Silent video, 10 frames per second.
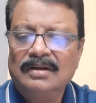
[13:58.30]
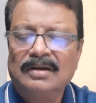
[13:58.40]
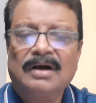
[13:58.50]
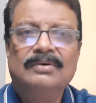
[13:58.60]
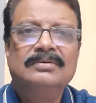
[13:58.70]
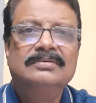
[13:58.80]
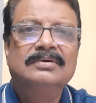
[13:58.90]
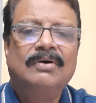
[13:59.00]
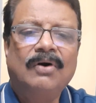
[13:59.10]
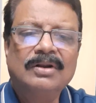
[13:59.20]
Now,
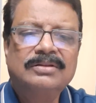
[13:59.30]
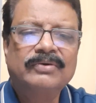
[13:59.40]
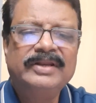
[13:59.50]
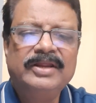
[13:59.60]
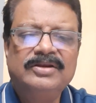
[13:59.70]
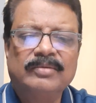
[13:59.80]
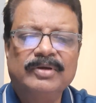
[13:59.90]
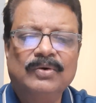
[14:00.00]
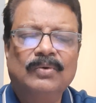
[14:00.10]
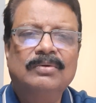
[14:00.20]
also in an
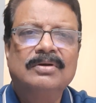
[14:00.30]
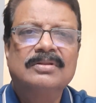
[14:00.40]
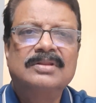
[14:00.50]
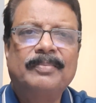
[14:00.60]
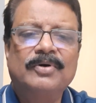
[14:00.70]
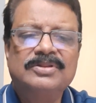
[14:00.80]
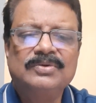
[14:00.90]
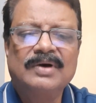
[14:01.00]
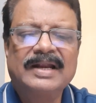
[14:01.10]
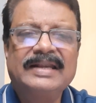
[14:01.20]
interview, suppose
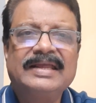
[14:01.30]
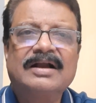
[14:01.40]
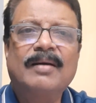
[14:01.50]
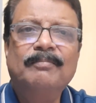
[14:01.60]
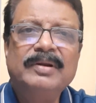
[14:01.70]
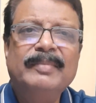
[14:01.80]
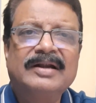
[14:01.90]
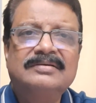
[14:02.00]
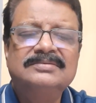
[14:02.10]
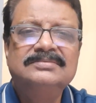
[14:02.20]
you are getting a
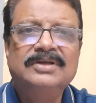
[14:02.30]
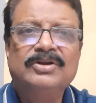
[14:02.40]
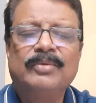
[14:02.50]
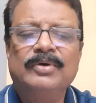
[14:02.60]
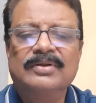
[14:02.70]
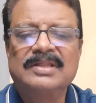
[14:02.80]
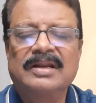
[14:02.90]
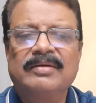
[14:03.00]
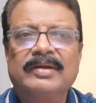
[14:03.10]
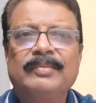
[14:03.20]
compliment. Interviewers are
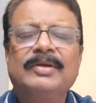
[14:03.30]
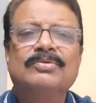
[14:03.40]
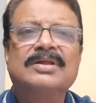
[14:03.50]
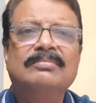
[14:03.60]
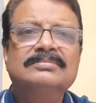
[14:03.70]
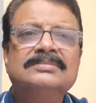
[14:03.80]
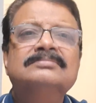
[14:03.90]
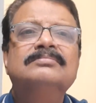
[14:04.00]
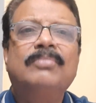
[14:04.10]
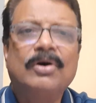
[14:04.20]
giving you some
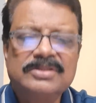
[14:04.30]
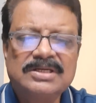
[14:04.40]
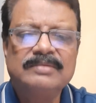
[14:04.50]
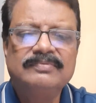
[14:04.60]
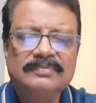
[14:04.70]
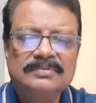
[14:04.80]
positive